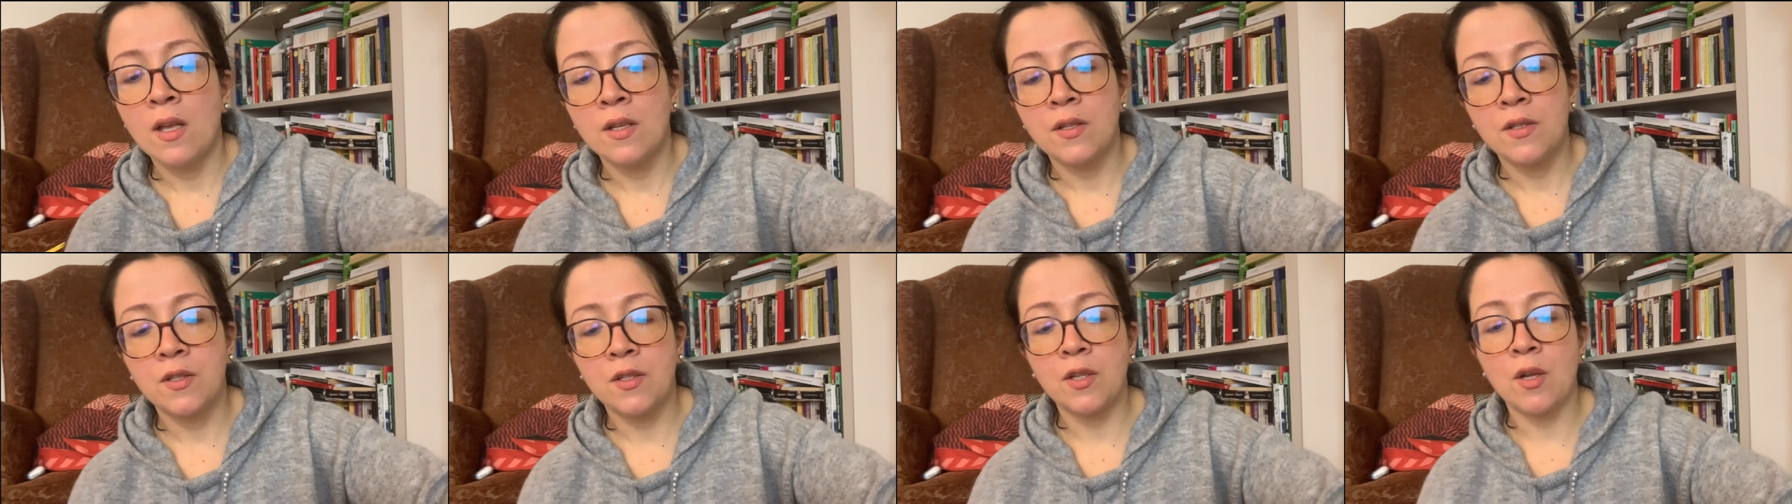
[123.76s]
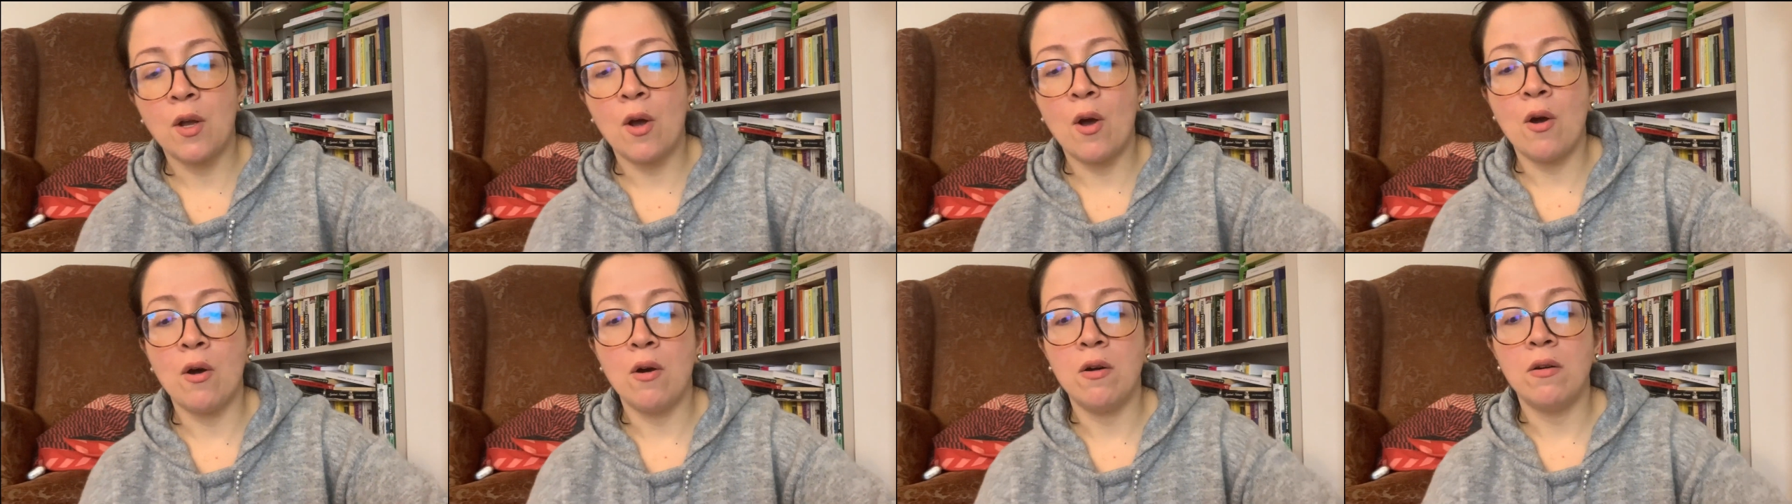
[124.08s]

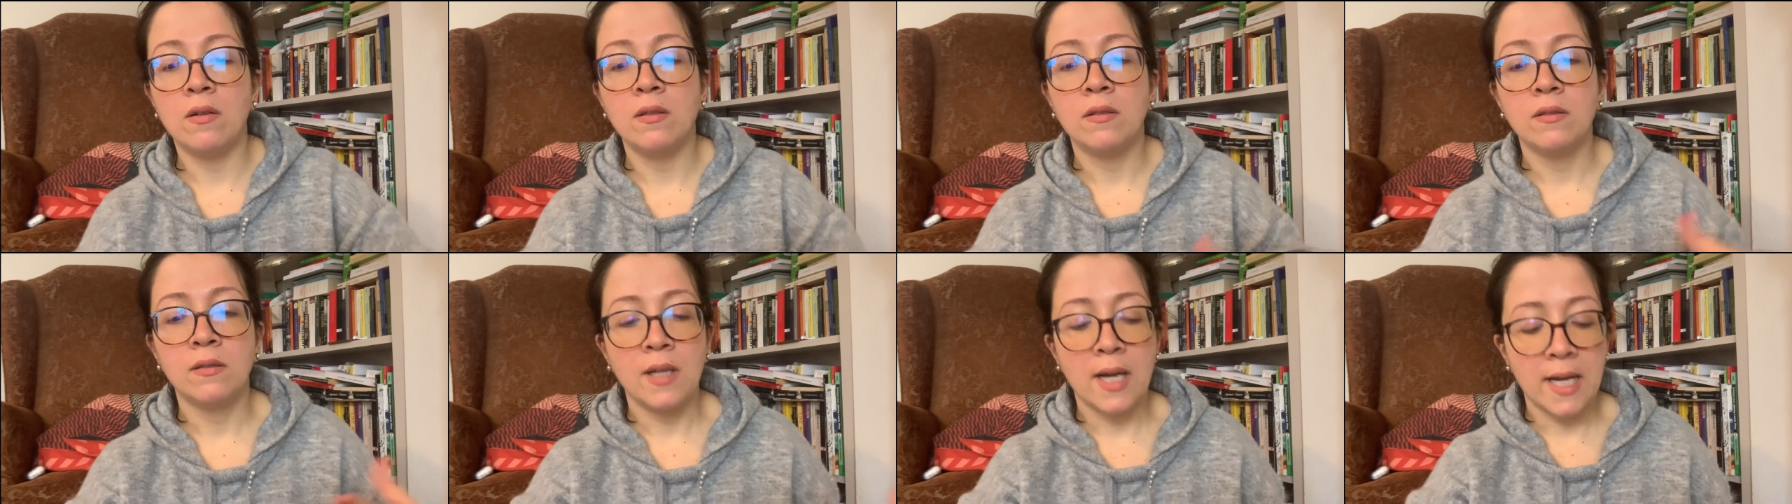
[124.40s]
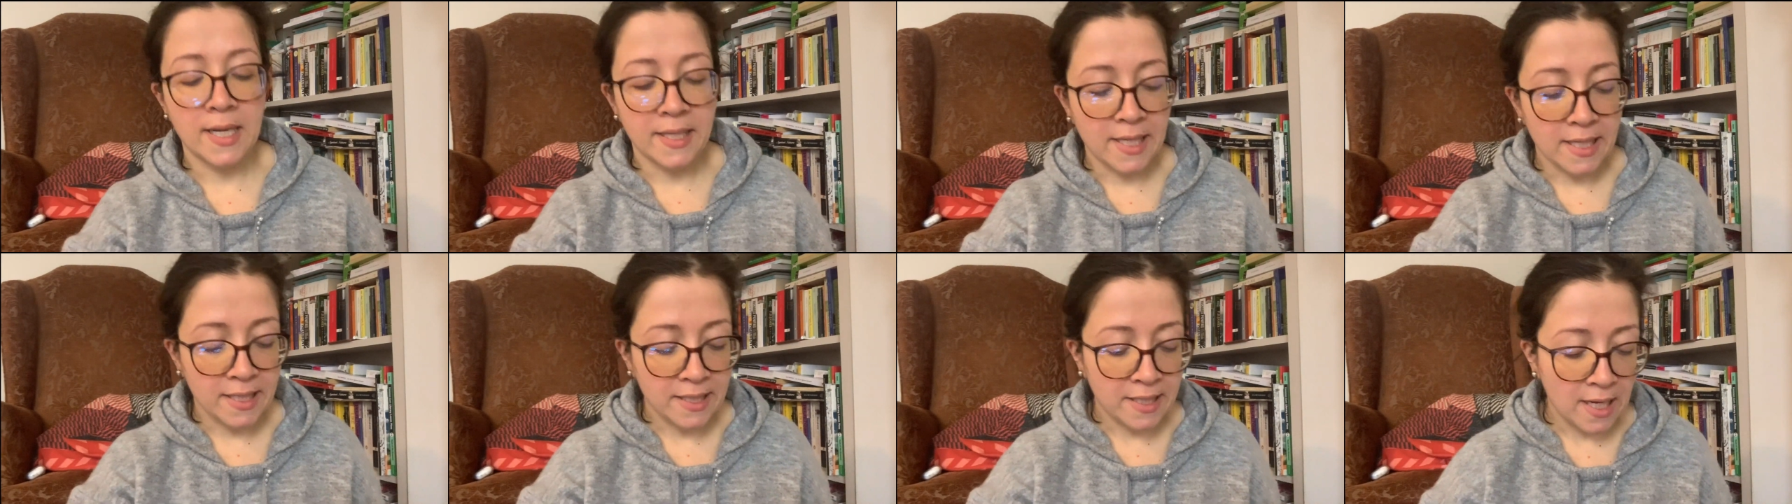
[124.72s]
So,
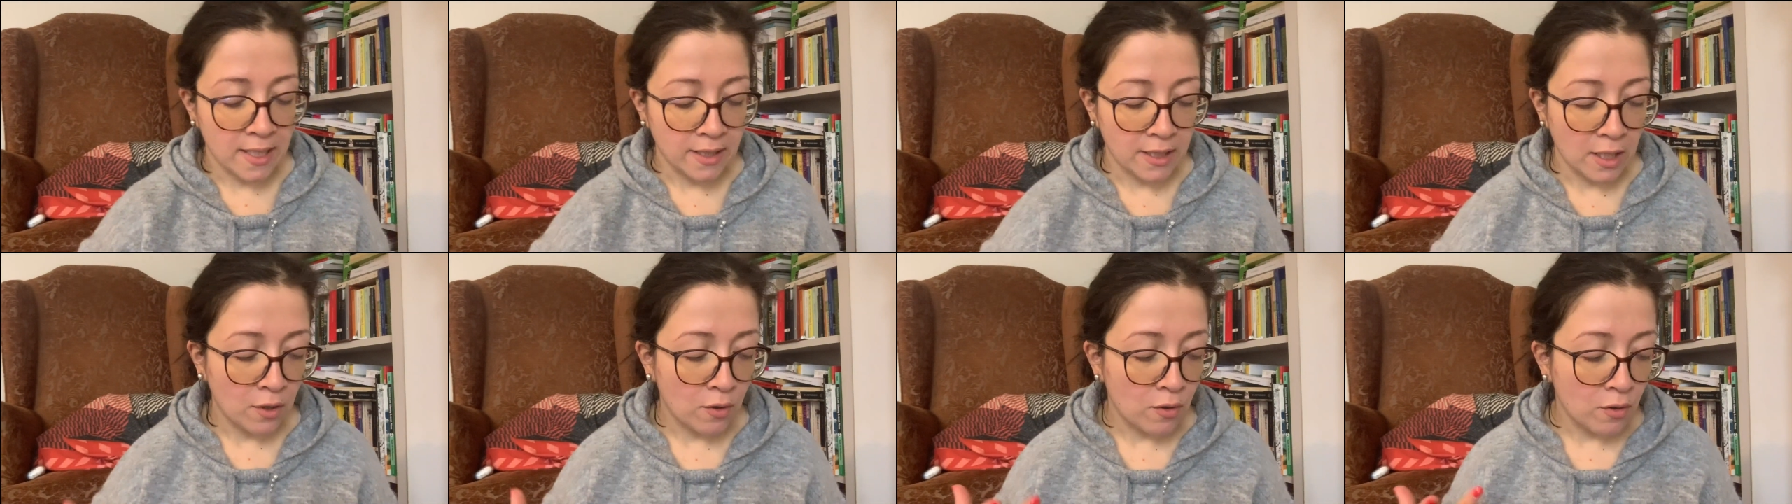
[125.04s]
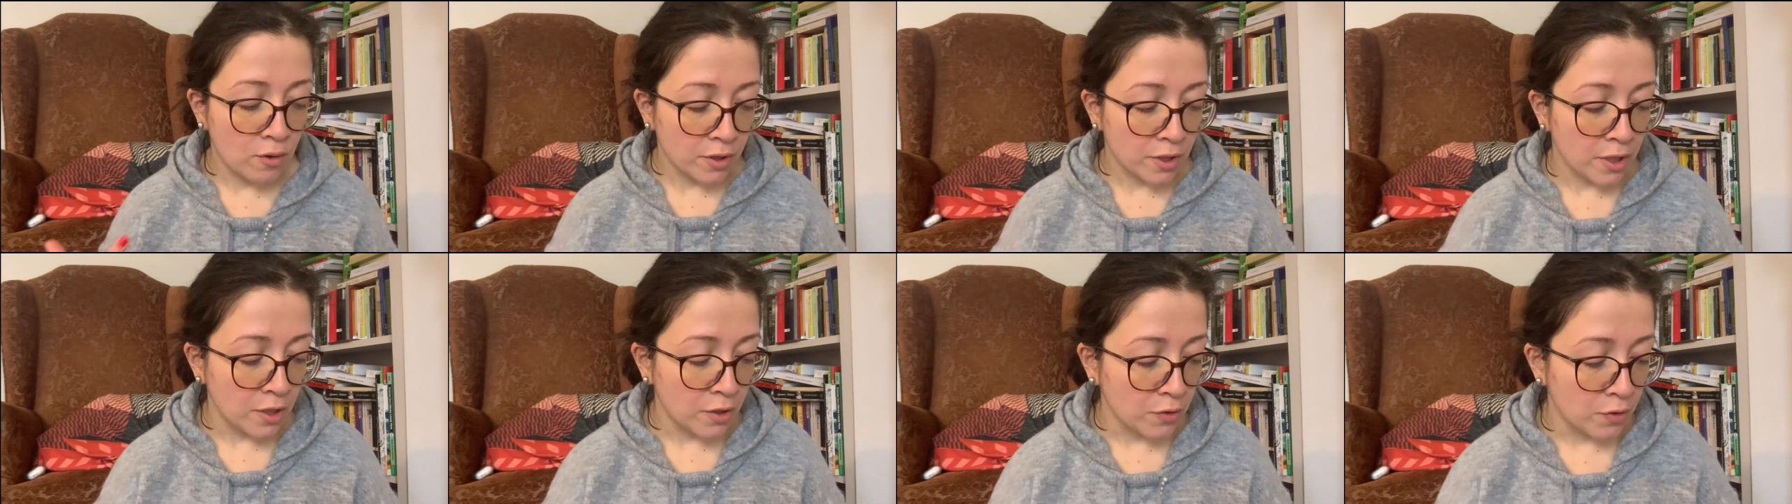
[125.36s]
as I said,
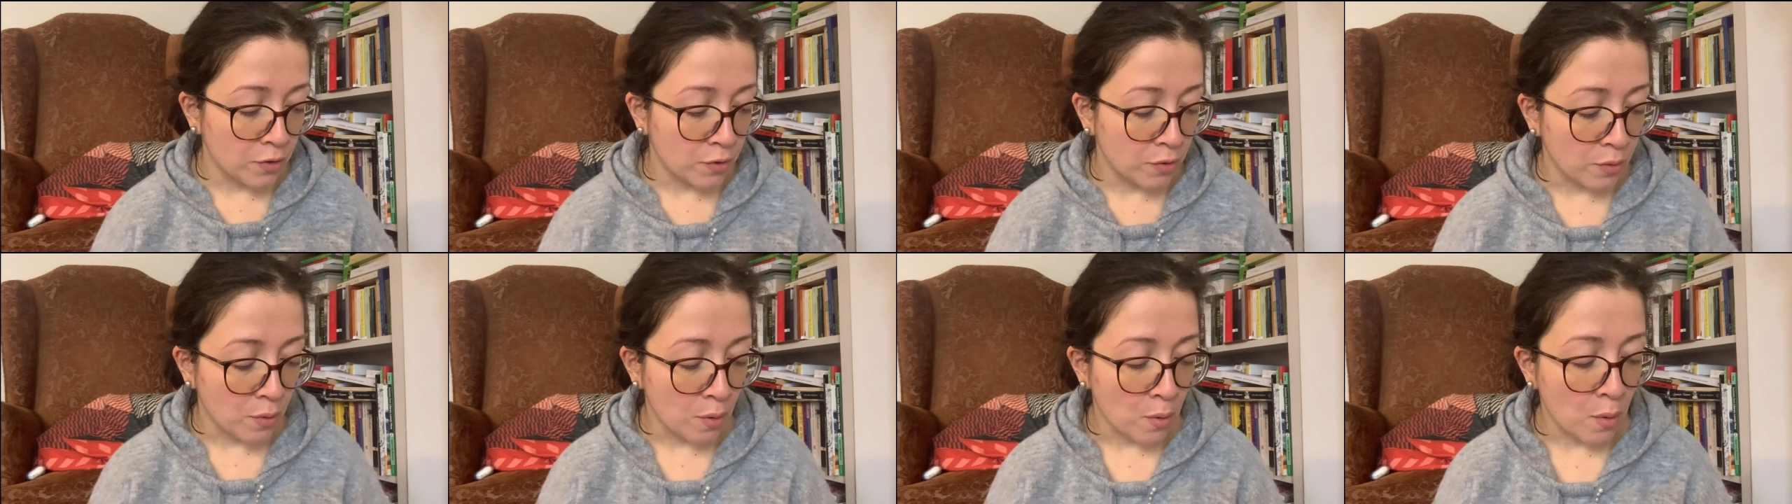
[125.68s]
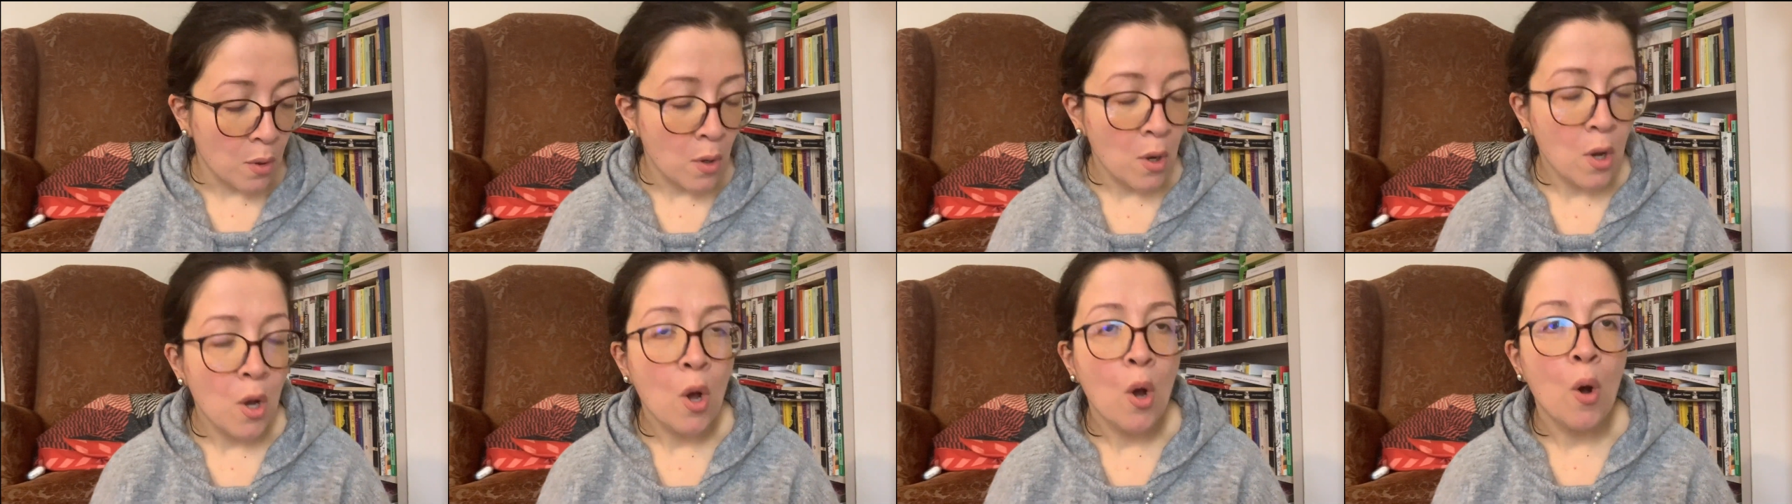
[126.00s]
according to